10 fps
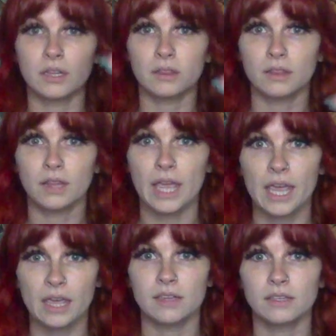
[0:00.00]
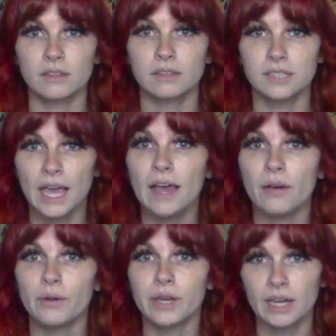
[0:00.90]
to lay
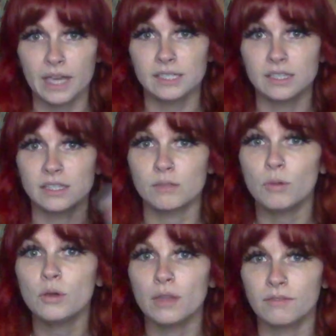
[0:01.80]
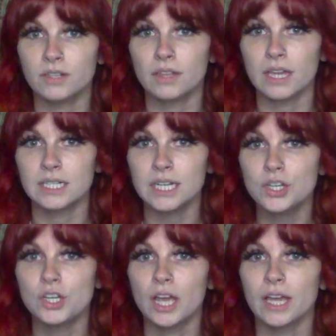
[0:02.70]
down and nice and smooth after that
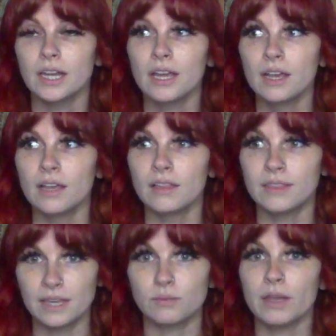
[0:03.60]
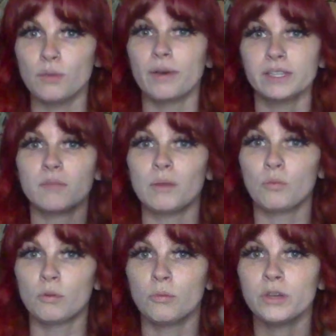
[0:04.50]
de-shed, that's why you want something
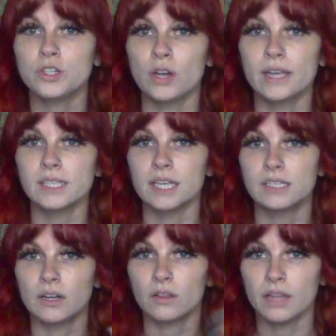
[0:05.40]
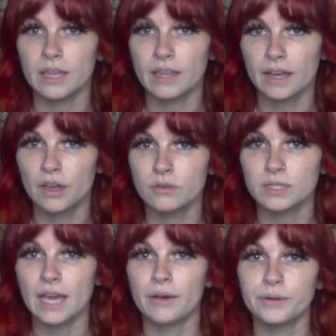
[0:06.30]
more moisturizing because it'll lay that coat
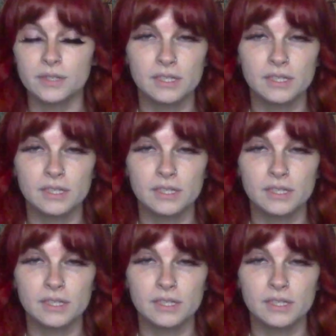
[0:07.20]
down.